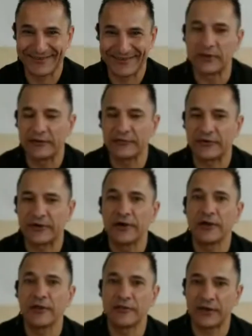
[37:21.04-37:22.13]
deliver
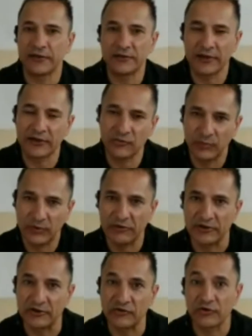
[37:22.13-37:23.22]
that
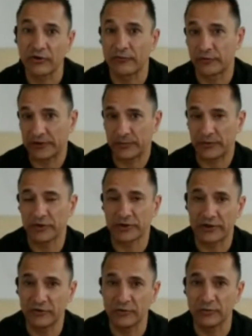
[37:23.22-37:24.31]
experience of what the product
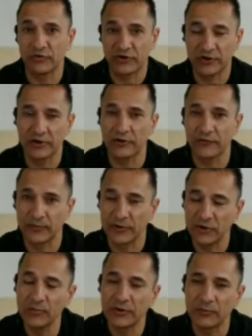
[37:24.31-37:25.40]
can do, which I know from a
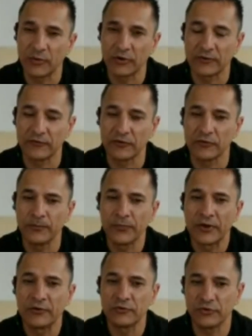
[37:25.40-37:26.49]
human point of view,
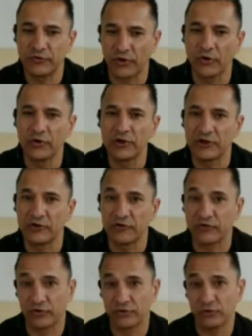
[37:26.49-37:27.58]
to its audience
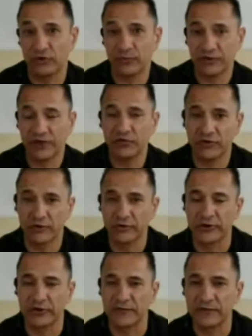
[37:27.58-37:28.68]
or to its potential
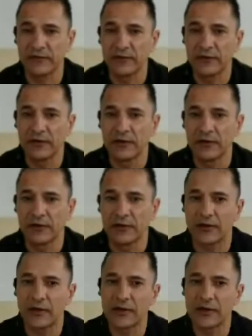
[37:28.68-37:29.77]
audience?
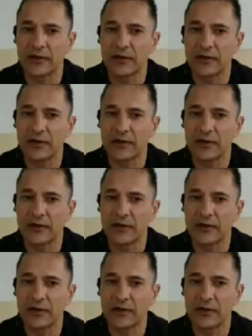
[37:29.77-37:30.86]
And using the
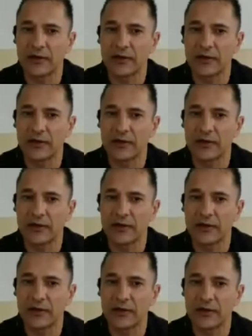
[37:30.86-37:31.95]
social web in
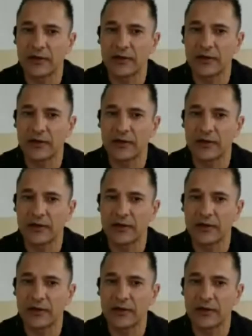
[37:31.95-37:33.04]
its different guises,
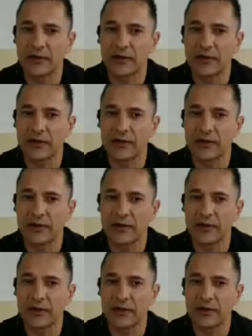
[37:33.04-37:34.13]
whether it's text
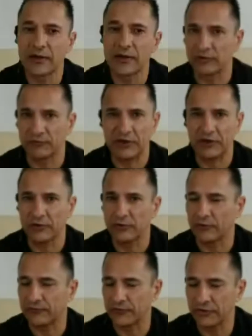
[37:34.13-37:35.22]
or content or video
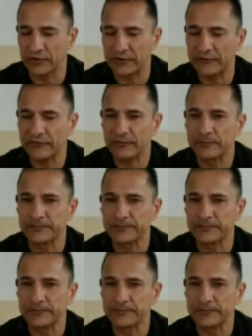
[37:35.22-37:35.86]
or photographs,